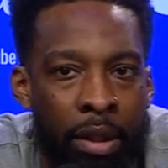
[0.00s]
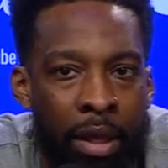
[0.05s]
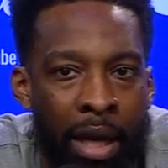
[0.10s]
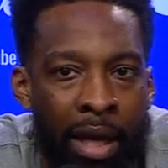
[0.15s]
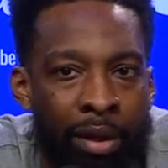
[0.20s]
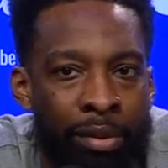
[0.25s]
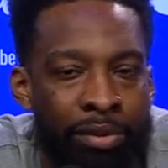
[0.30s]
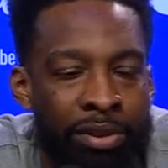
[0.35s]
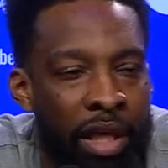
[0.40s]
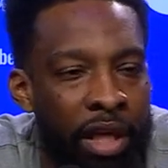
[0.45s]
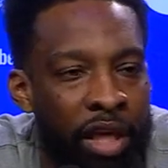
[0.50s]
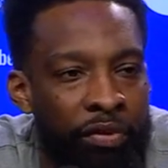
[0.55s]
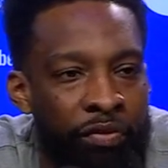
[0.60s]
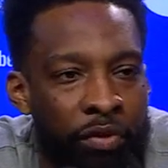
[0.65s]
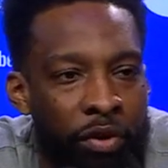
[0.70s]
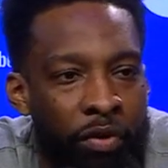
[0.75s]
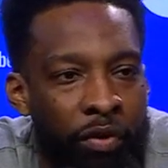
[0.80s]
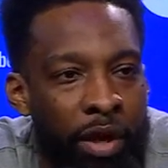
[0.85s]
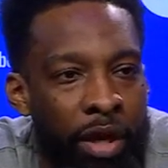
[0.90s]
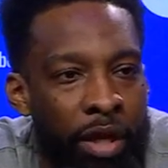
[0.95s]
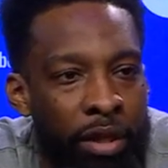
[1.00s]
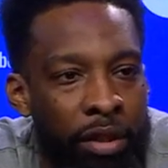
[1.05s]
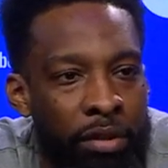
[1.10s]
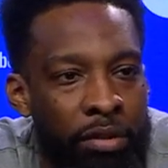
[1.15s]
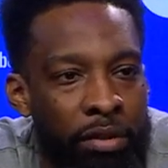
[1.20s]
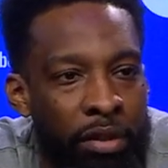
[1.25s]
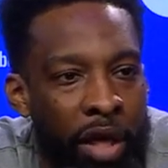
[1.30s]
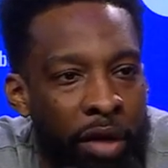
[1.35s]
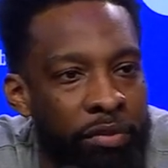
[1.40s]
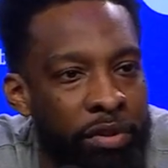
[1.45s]
I don't take it for granted.
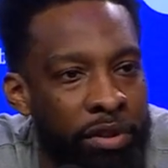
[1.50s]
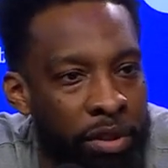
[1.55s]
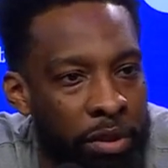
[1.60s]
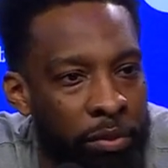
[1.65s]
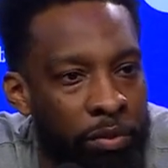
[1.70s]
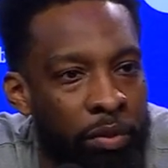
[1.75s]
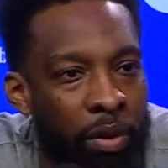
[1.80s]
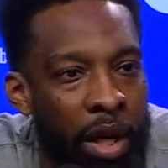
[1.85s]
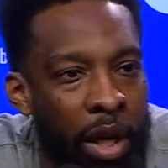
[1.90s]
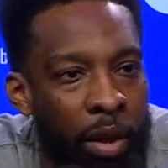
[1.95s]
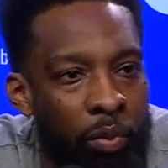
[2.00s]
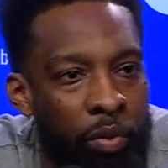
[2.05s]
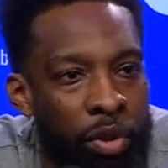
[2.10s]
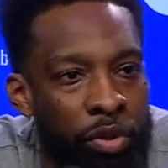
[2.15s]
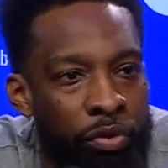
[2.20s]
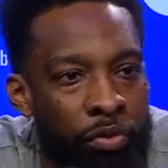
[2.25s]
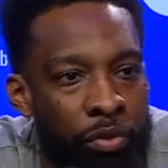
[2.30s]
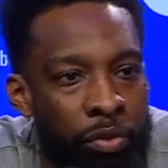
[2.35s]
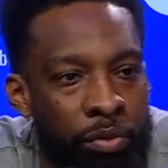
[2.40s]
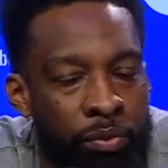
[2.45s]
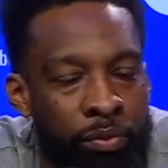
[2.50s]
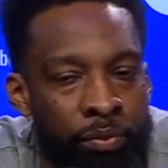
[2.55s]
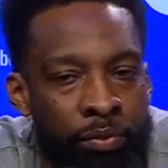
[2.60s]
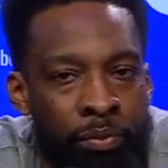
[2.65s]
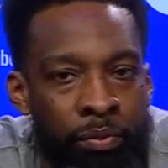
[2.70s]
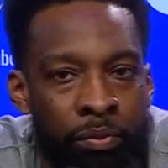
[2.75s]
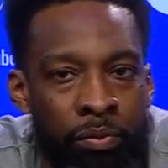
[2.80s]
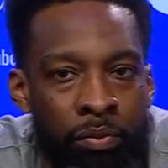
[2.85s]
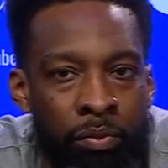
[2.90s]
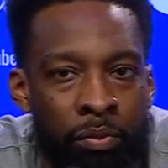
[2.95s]
Obviously, what I went through,
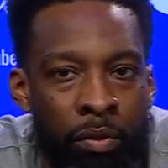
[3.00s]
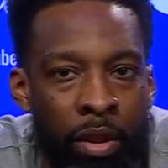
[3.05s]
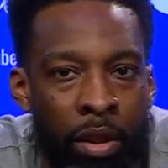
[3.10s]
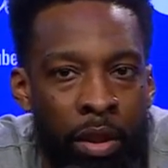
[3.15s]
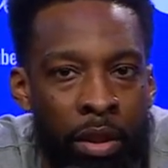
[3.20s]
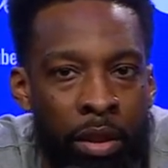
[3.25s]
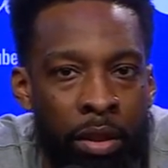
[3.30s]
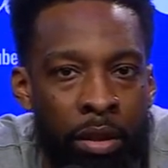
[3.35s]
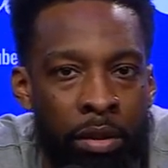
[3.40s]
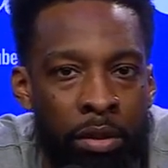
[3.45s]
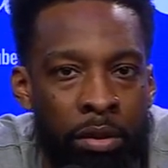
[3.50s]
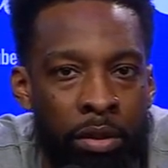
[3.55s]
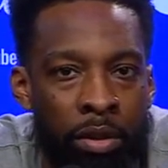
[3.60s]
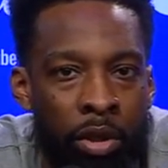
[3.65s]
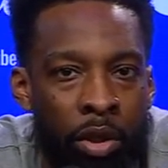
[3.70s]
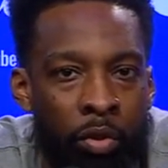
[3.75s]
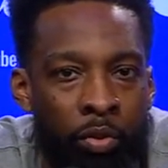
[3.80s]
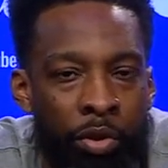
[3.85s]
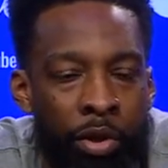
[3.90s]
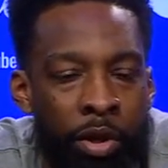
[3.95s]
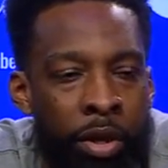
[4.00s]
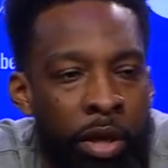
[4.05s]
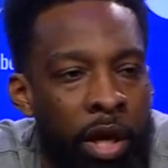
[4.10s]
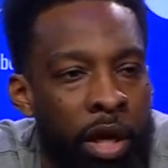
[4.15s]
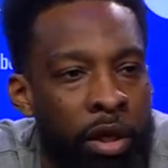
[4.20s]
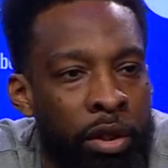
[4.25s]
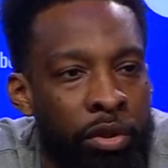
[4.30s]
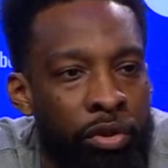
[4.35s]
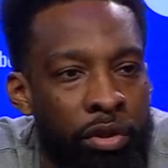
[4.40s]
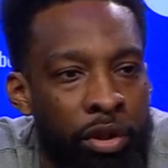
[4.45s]
and you know, when you're
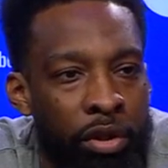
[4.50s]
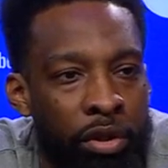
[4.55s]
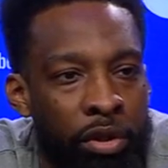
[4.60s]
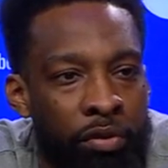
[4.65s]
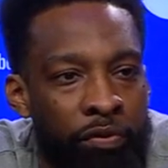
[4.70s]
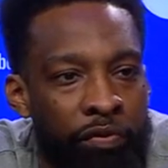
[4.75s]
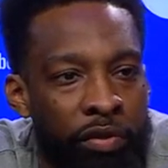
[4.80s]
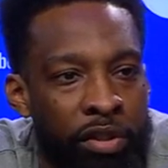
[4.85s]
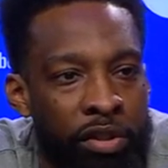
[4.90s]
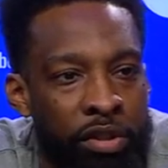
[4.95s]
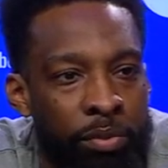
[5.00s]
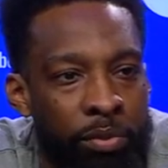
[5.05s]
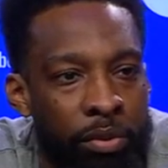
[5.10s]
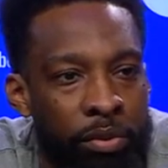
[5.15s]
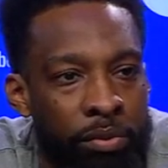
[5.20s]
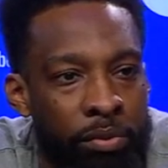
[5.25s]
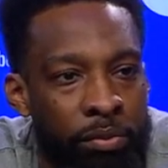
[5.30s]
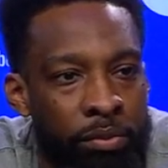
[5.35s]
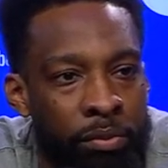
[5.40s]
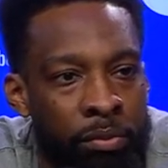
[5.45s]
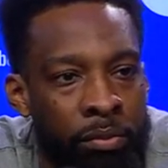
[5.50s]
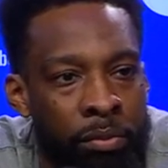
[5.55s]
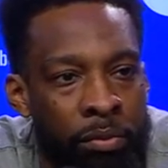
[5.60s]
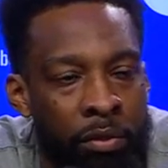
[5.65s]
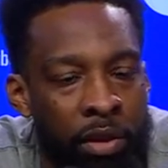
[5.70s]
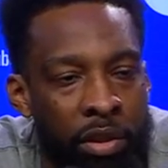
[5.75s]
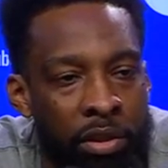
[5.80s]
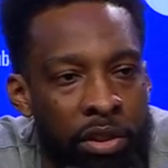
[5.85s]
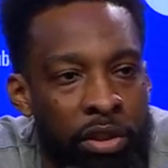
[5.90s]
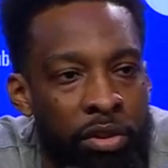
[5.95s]
young, you think you're invincible
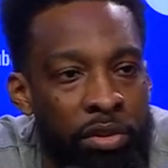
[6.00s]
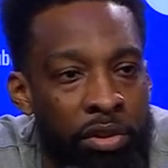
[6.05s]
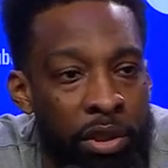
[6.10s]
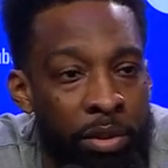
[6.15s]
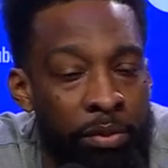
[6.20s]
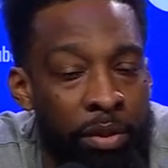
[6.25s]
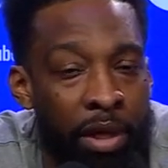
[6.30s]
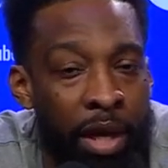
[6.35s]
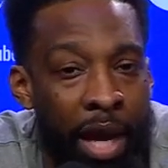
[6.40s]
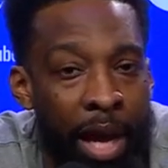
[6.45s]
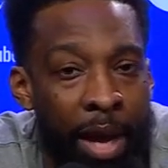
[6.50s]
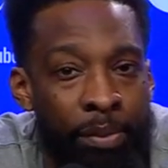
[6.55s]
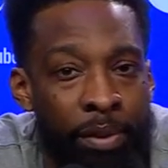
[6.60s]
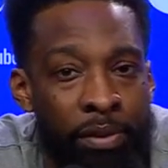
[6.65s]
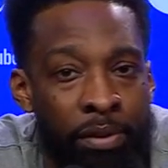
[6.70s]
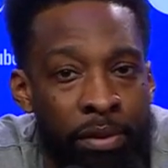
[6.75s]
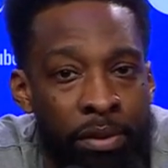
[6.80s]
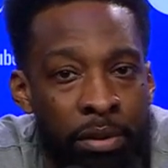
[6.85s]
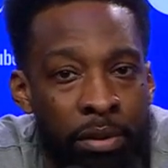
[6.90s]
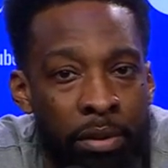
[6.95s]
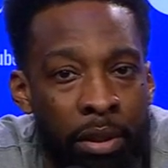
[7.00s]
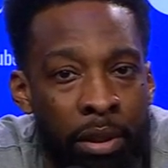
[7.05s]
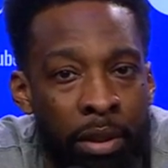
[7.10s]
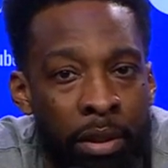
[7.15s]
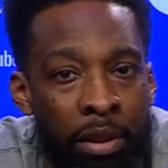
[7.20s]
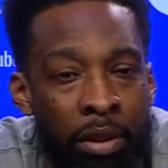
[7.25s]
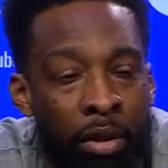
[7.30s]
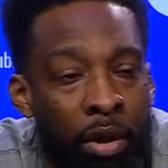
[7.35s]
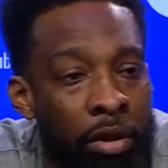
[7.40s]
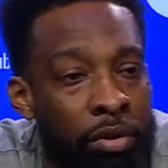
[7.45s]
until something happens
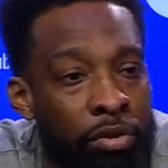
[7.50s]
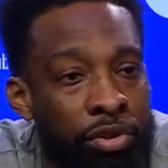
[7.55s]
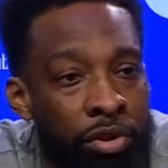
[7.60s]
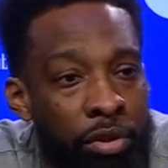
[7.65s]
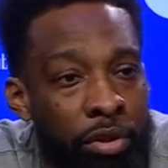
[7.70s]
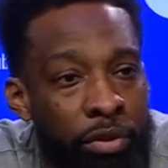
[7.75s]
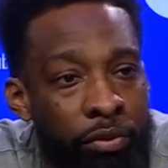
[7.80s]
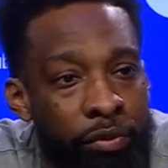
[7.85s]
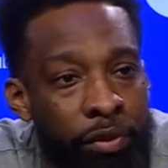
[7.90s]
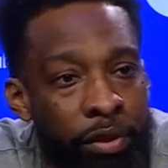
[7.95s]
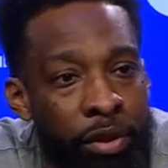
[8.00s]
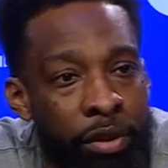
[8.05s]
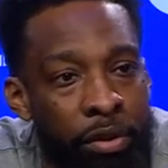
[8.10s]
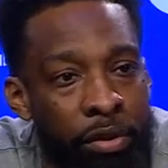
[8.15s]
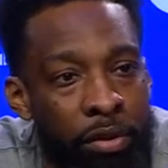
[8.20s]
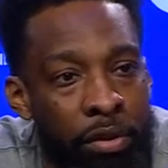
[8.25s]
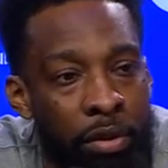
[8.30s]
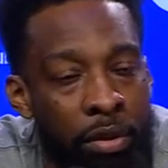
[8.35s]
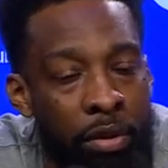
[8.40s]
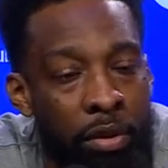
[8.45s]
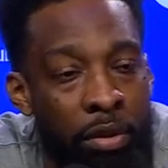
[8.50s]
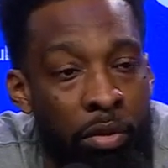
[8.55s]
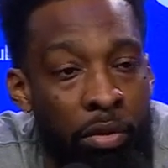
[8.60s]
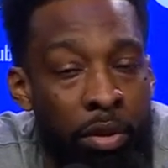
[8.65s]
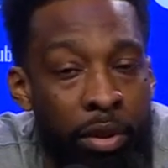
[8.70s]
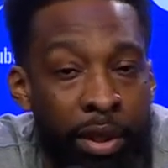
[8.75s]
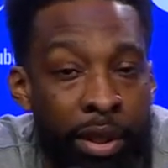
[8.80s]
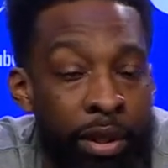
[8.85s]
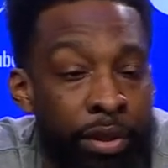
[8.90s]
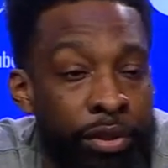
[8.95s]
and it halts your career
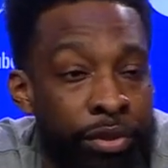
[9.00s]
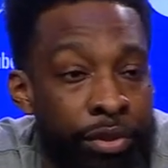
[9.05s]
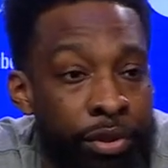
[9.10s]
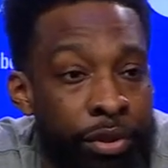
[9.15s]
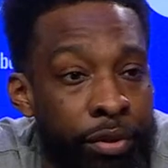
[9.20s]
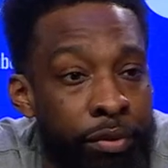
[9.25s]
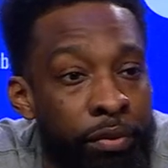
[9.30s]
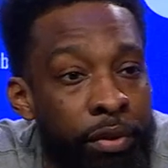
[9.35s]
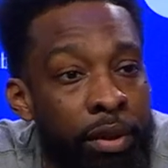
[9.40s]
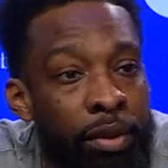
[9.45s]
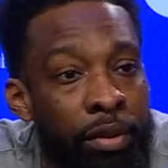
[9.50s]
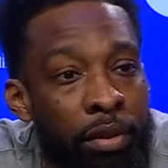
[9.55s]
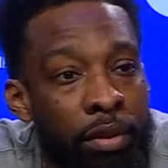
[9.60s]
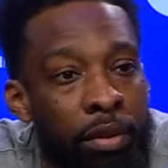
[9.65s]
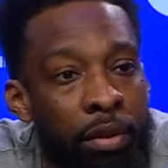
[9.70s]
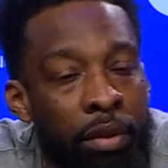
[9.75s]
or ends your career.